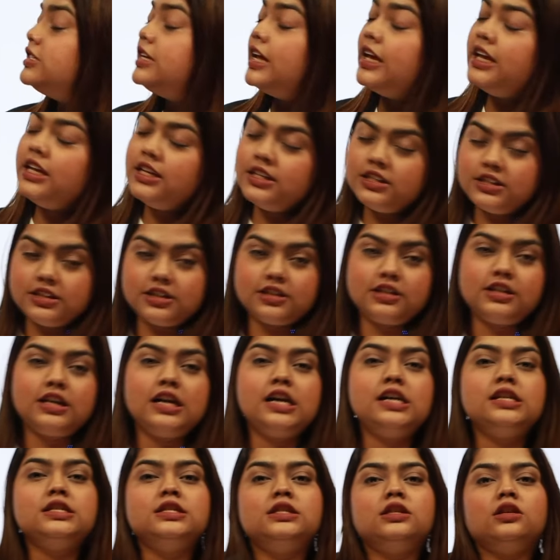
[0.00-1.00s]

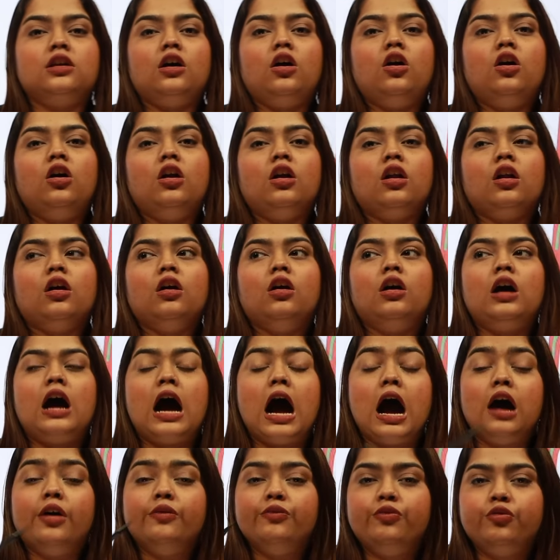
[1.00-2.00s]
dangerous or
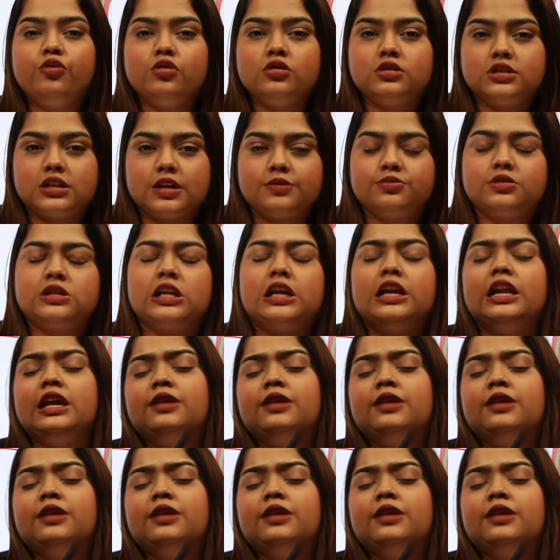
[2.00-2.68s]
harmful substance.